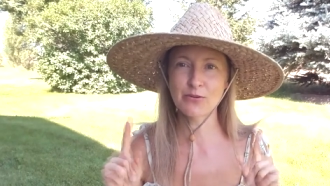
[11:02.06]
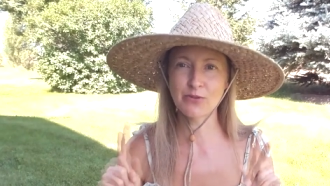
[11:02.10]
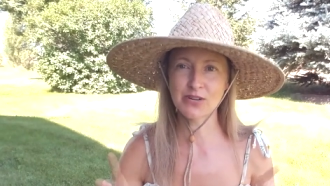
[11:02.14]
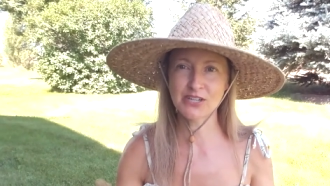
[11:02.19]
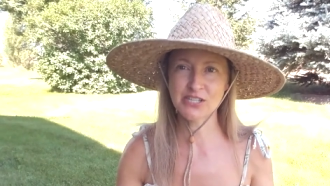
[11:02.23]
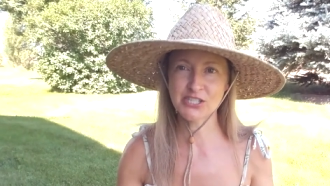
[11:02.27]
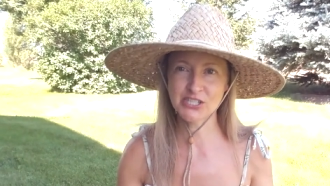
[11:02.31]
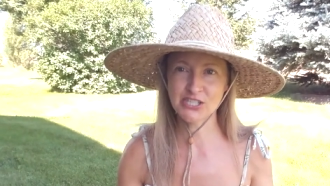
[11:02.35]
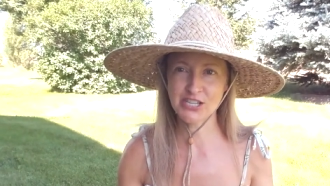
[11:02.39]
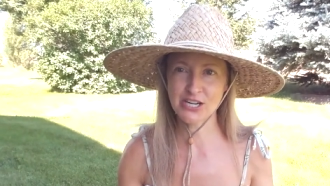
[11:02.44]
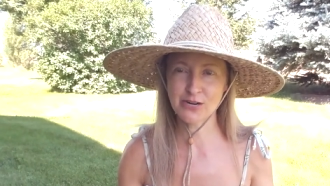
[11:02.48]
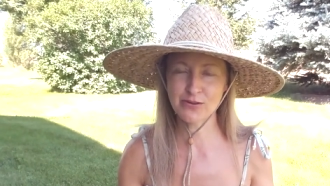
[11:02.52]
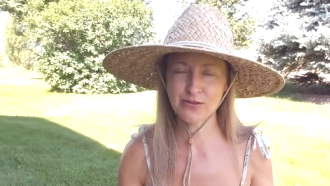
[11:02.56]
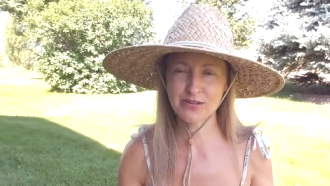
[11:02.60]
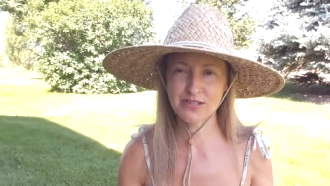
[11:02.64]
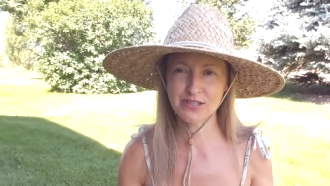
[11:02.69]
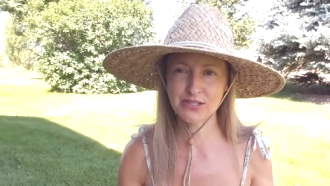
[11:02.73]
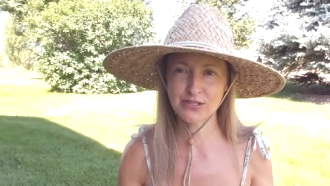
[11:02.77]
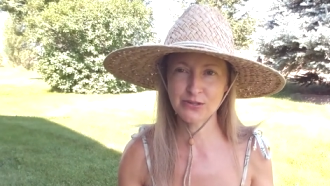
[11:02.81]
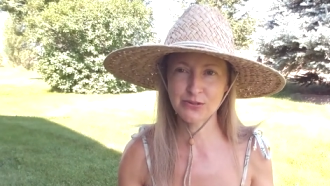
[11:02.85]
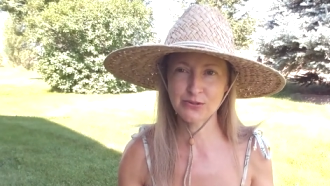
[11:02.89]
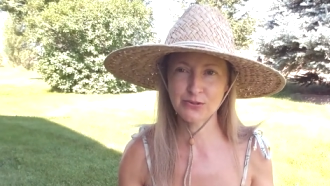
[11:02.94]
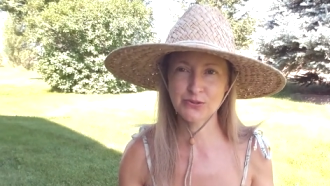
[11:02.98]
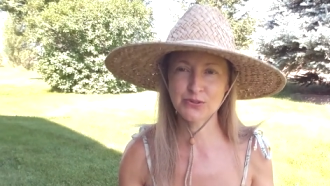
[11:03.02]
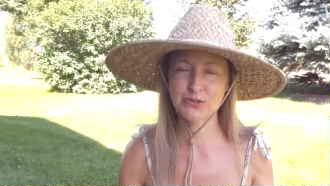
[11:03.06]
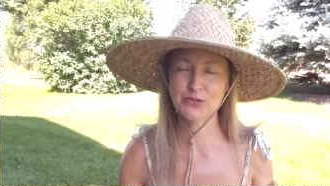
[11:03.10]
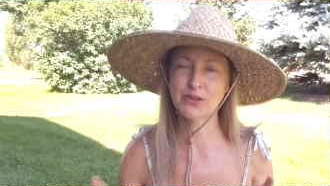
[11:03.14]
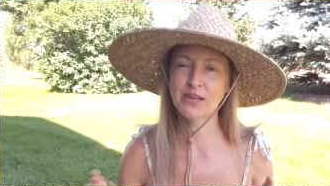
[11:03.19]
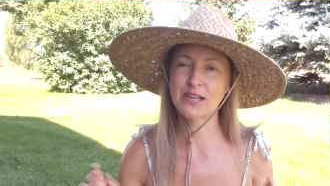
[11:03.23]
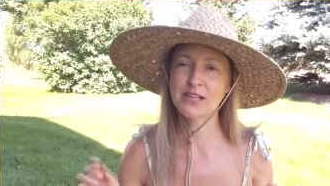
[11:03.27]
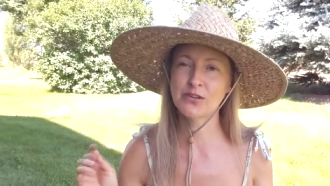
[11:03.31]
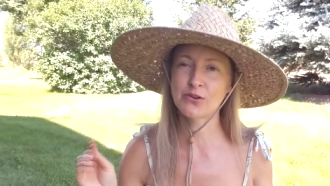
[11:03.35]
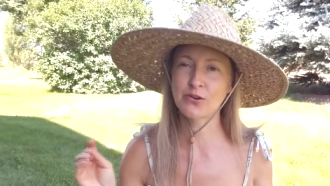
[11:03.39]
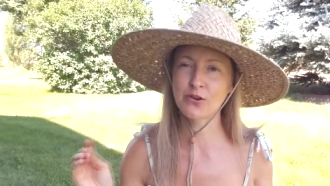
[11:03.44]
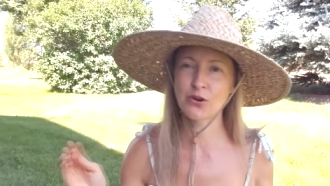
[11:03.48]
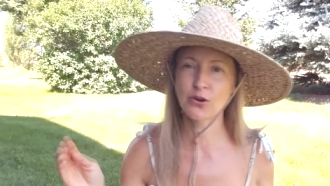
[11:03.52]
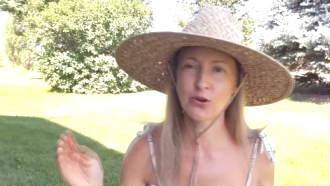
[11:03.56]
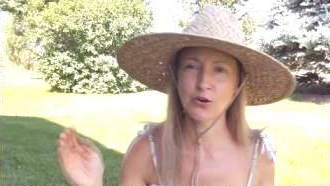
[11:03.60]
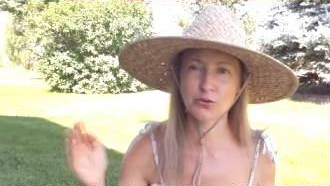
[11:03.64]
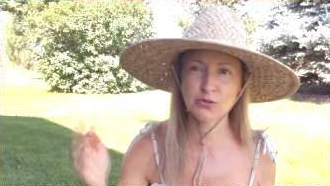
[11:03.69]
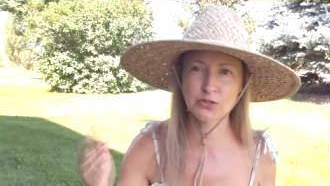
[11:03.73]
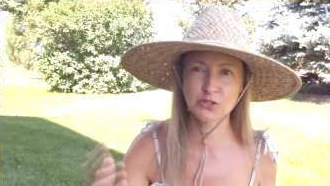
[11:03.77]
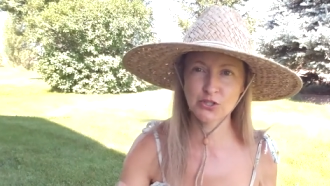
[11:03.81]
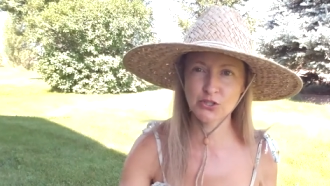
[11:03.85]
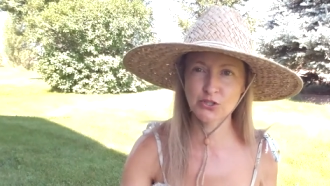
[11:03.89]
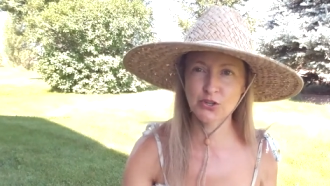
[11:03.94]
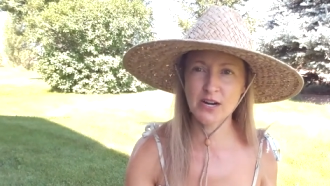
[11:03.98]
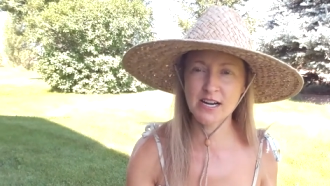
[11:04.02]
to share with you so that you can go
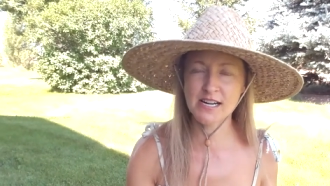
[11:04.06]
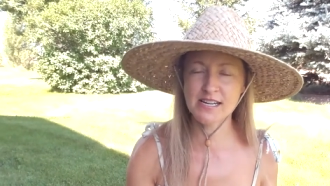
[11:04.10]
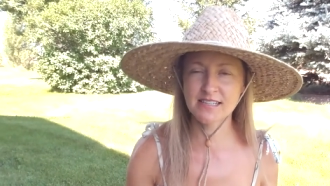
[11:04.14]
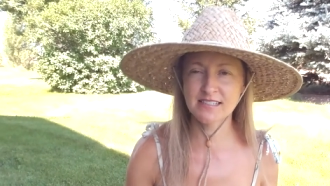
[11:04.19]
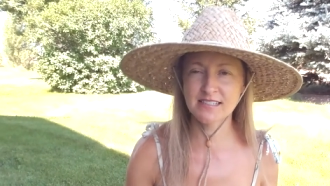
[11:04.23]
straight into